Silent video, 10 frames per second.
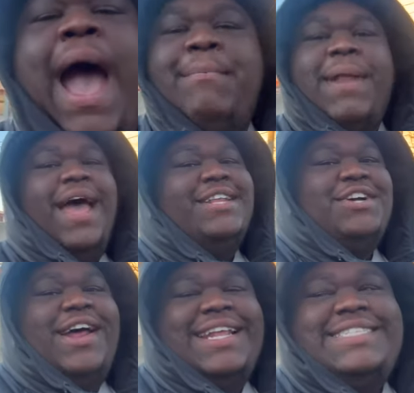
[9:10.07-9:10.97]
I'm not
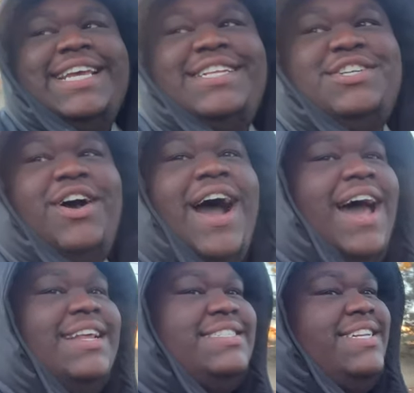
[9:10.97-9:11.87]
trying to teach y'all how
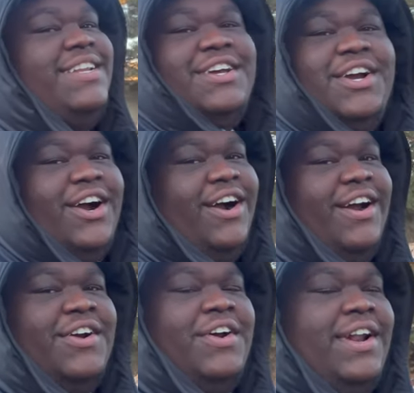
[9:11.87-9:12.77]
to steal a
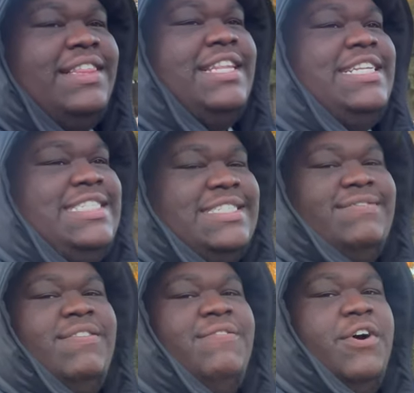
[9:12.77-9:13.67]
car or nothing. It's just
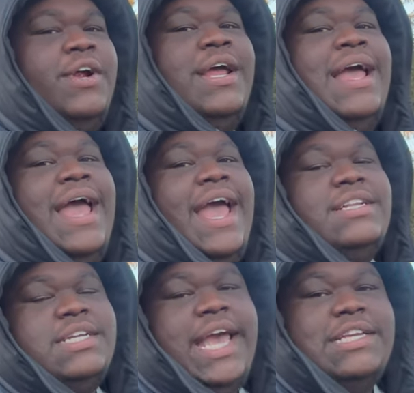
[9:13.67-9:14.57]
for
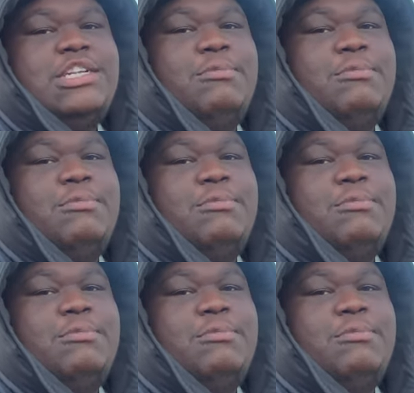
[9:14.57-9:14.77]
educational